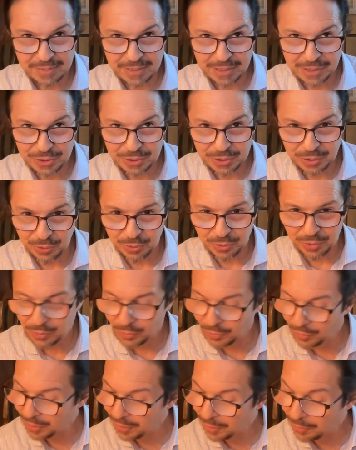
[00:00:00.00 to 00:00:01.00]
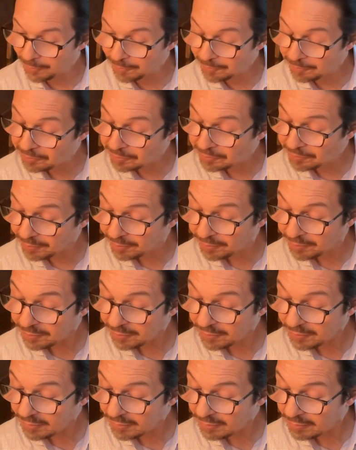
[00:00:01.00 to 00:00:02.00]
Easter Oratorio,
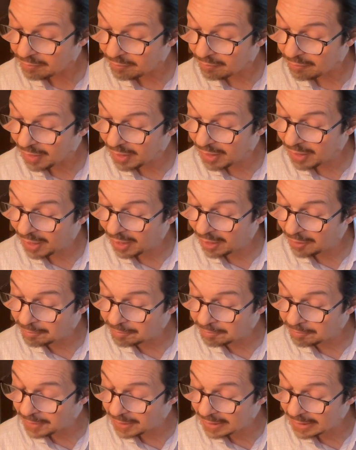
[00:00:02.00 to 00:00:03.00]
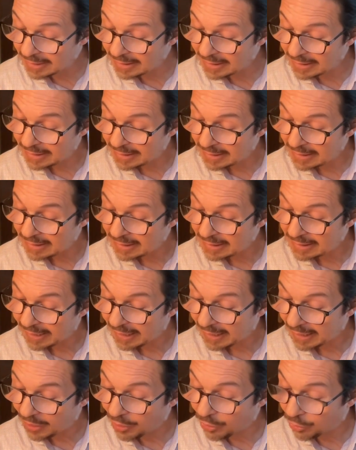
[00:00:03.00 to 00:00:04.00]

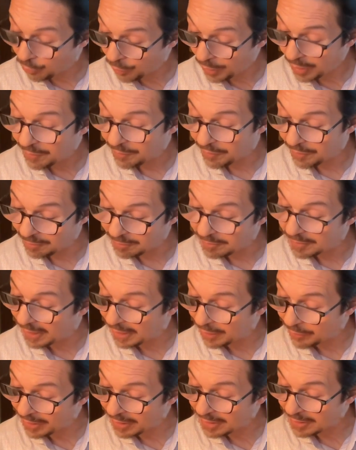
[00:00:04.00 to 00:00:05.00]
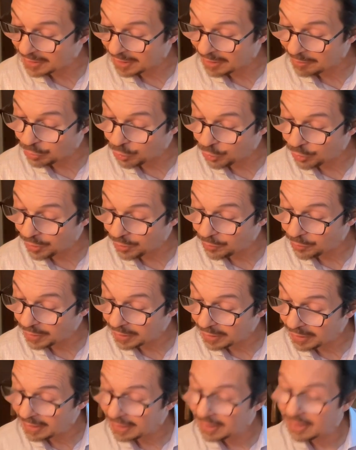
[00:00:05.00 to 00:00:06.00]
or one of them anyway. He's got more than
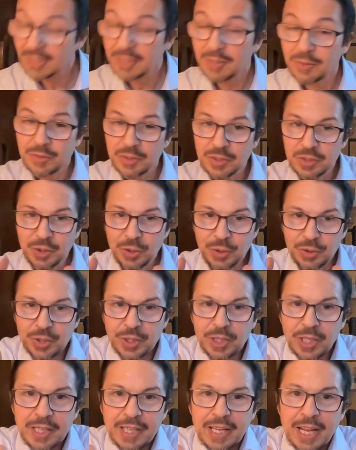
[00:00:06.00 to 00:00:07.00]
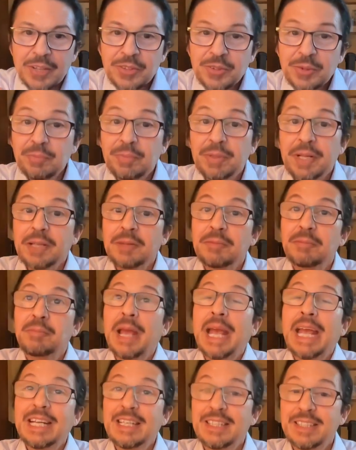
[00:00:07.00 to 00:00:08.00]
one. To contemplate
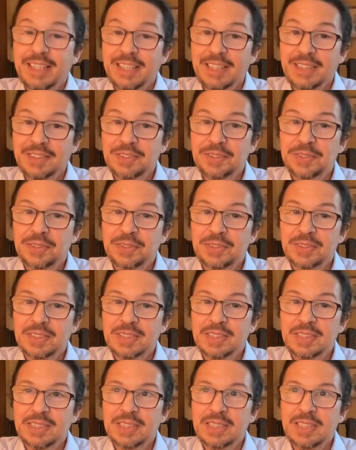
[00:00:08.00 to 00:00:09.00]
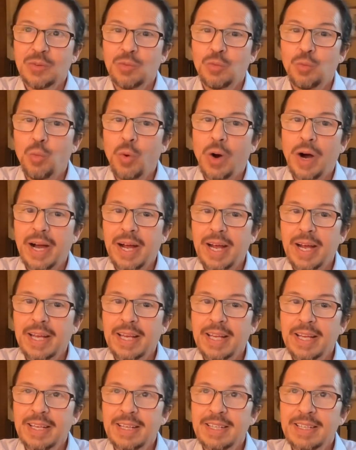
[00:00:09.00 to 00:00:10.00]
paintings.
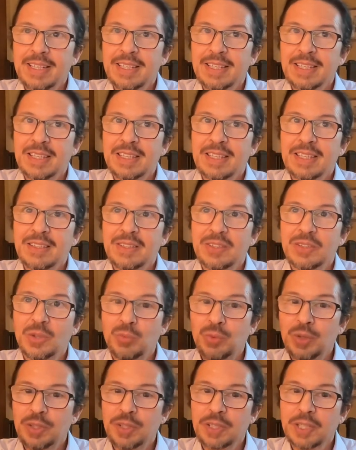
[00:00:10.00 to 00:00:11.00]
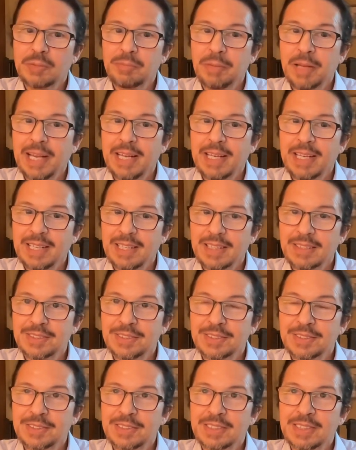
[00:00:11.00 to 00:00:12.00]
Why do we look at
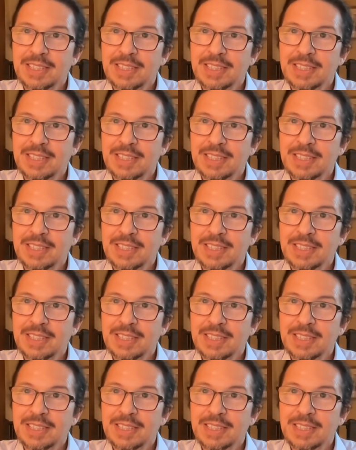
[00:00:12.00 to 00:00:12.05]
paintings?